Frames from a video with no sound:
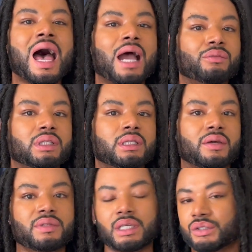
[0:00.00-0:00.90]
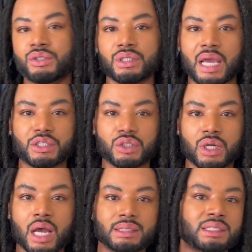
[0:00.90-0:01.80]
I really love the international
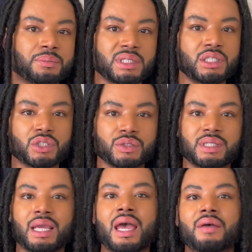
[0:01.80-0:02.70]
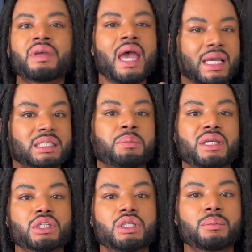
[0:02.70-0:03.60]
concept t-shirts they have,
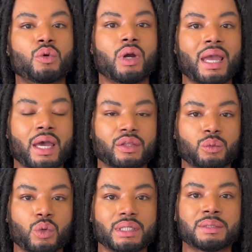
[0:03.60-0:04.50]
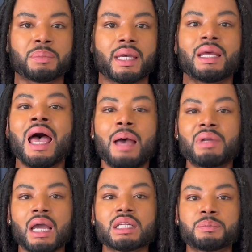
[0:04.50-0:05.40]
especially the more heathered ones. But I'm
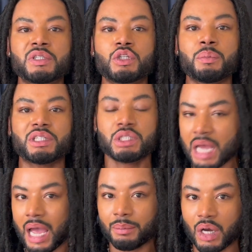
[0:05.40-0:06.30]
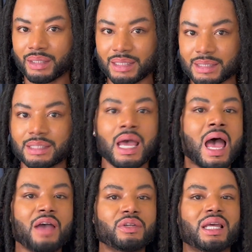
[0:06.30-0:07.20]
not going to spend too much time on this. I
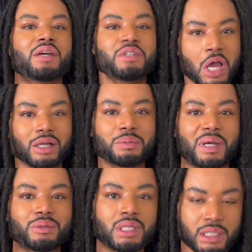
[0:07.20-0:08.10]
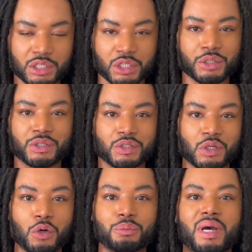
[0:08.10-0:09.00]
feel like I've talked about t-shirts
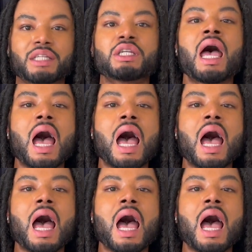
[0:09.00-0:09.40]
so much.